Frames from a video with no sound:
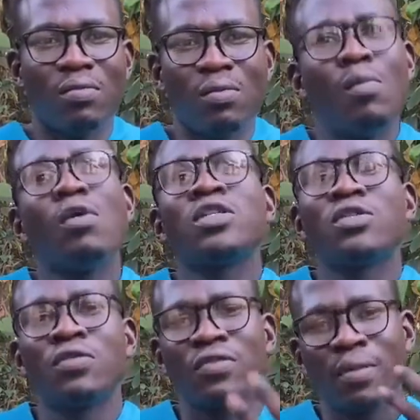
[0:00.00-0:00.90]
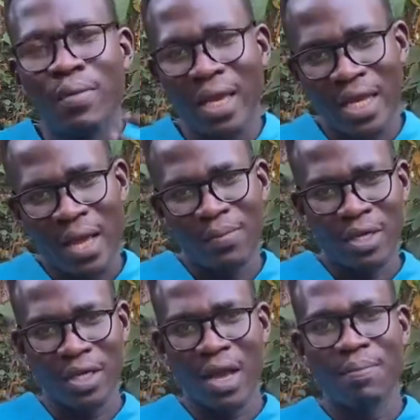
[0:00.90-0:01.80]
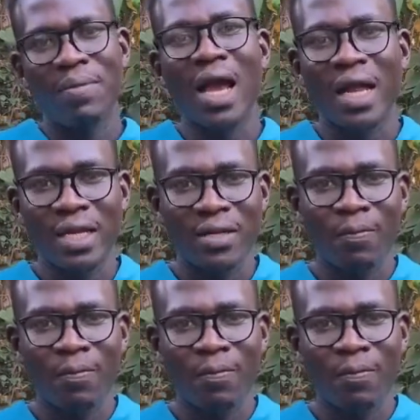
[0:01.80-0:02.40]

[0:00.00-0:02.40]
most of them end up in our blood.